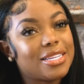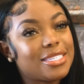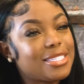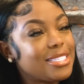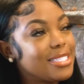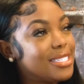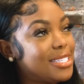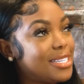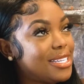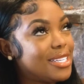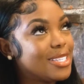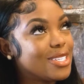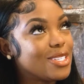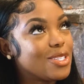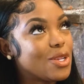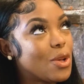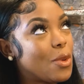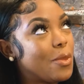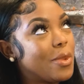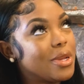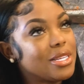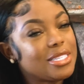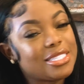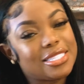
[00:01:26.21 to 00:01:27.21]
seen so
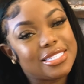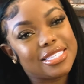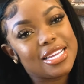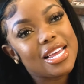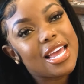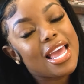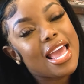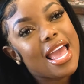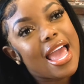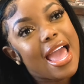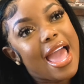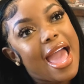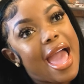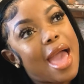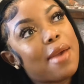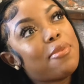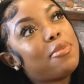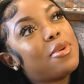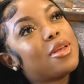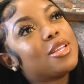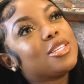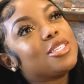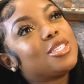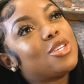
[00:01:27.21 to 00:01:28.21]
much happen.